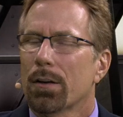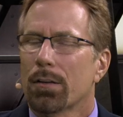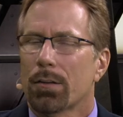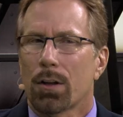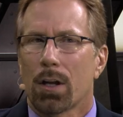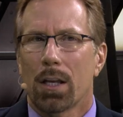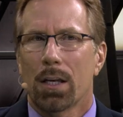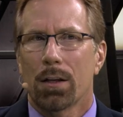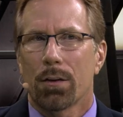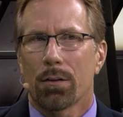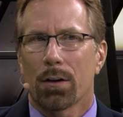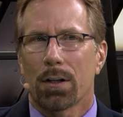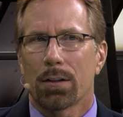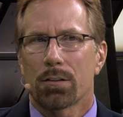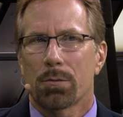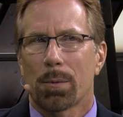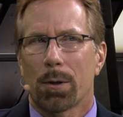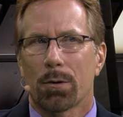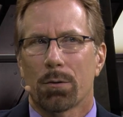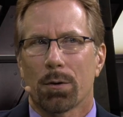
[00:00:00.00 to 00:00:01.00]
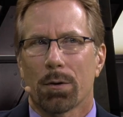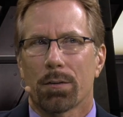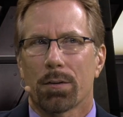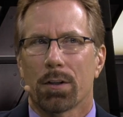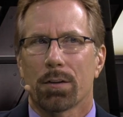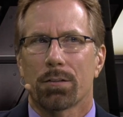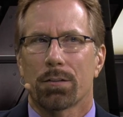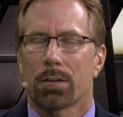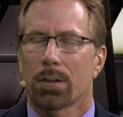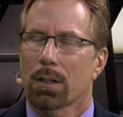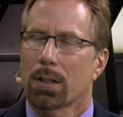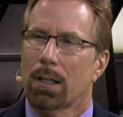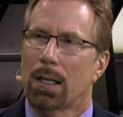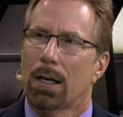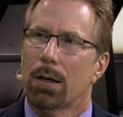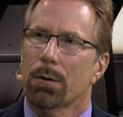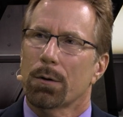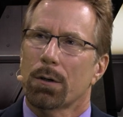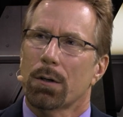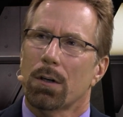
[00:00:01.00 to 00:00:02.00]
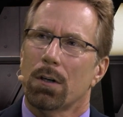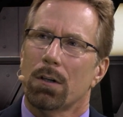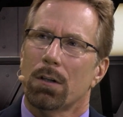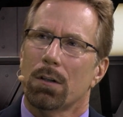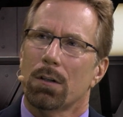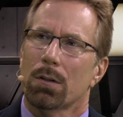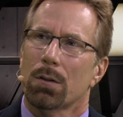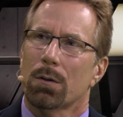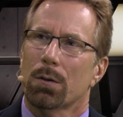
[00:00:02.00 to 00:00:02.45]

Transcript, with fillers: So any thoughts about doing things in the cloud at all,